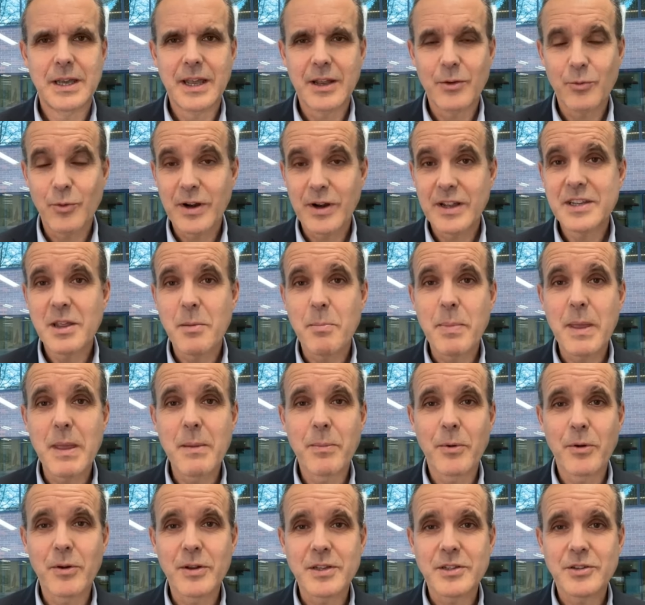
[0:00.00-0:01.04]
And when I say
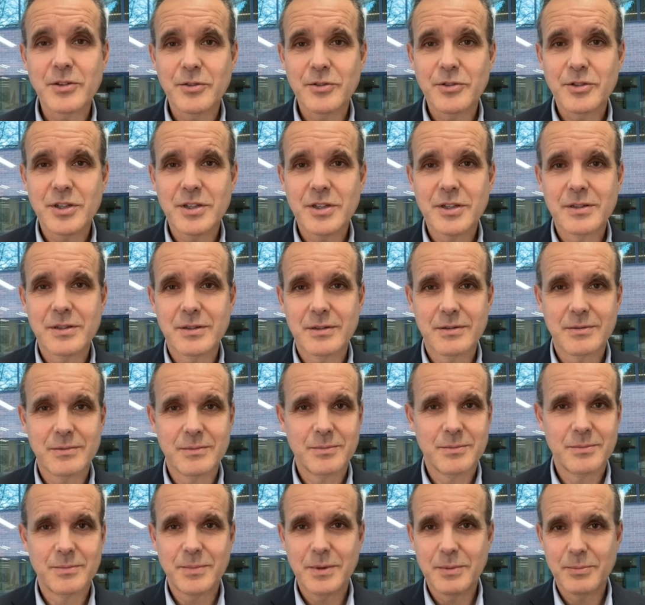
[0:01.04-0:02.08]
people, it's not just
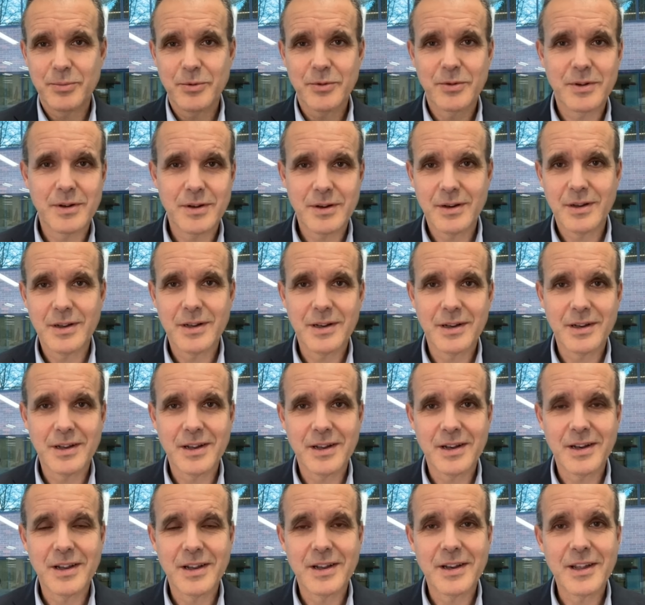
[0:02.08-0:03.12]
people
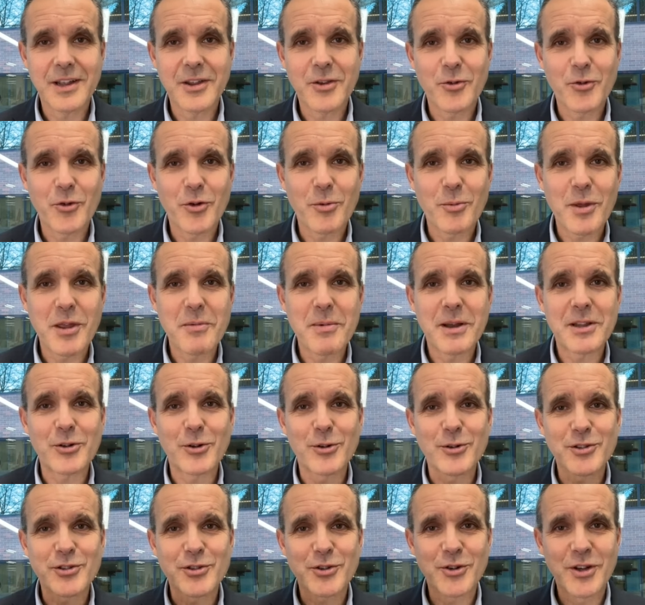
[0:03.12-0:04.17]
like you and me, but
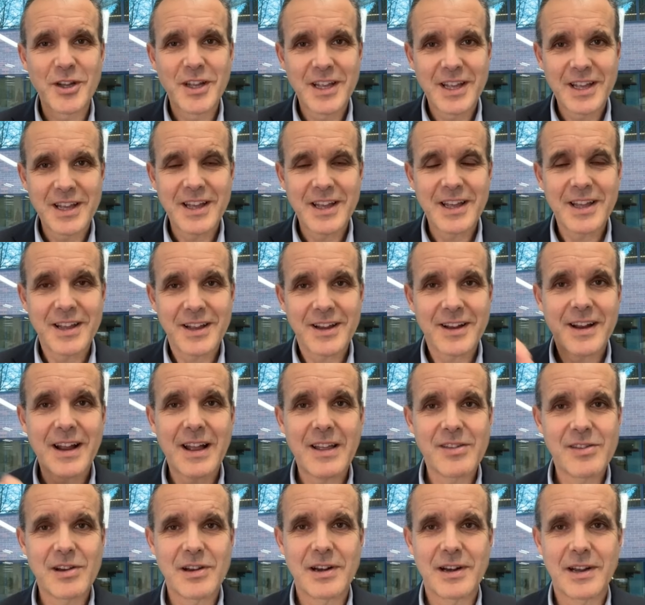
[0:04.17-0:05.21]
also
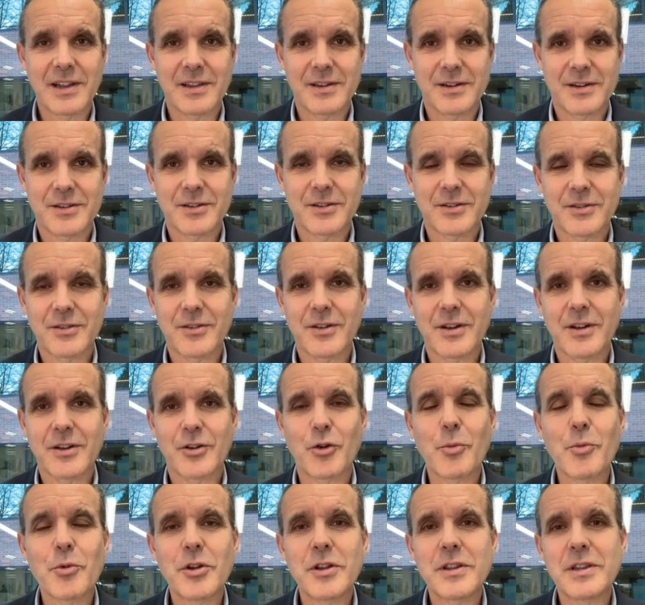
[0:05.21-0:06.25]
country leaders,
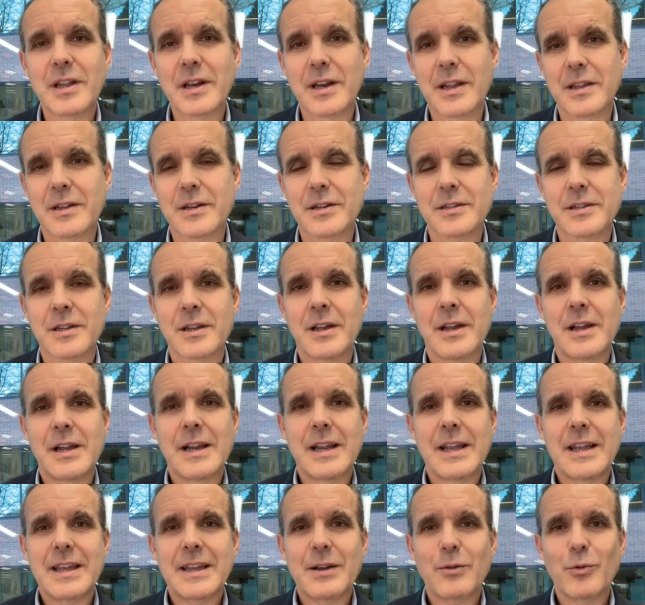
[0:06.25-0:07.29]
community leaders,
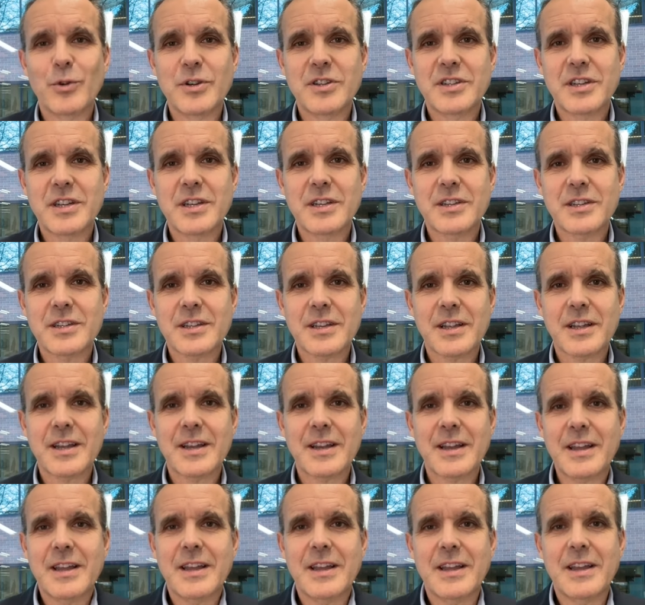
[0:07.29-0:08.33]
which is
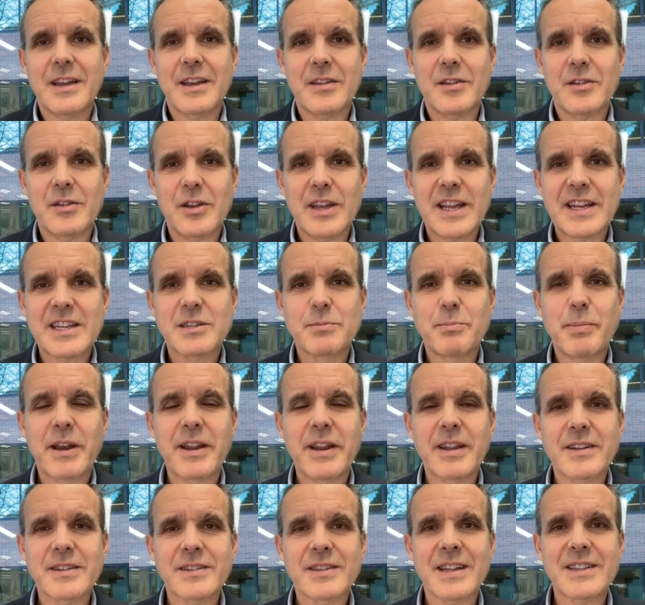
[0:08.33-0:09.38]

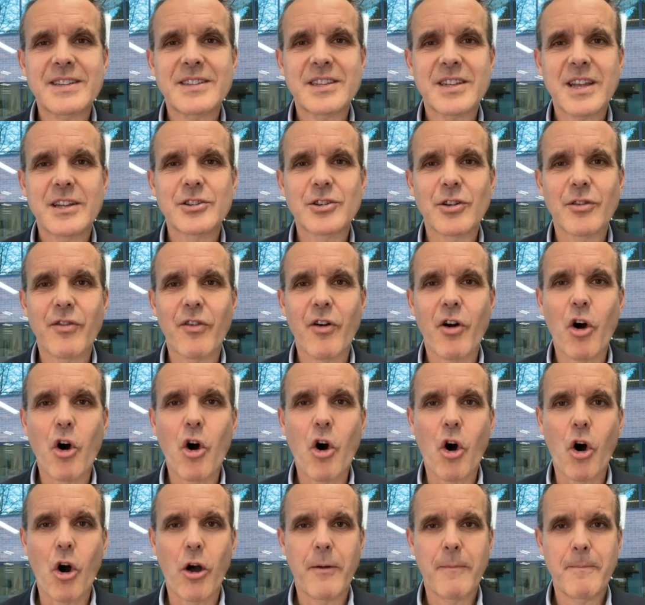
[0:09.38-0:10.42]
experience that sense of
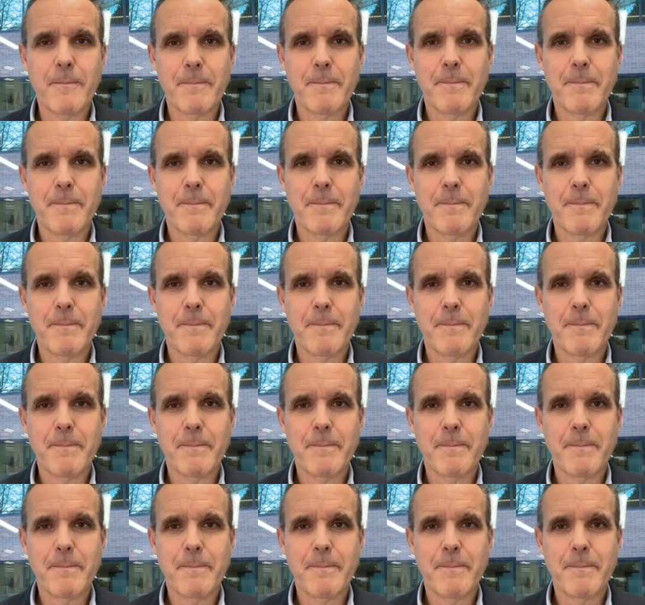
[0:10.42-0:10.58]
awe.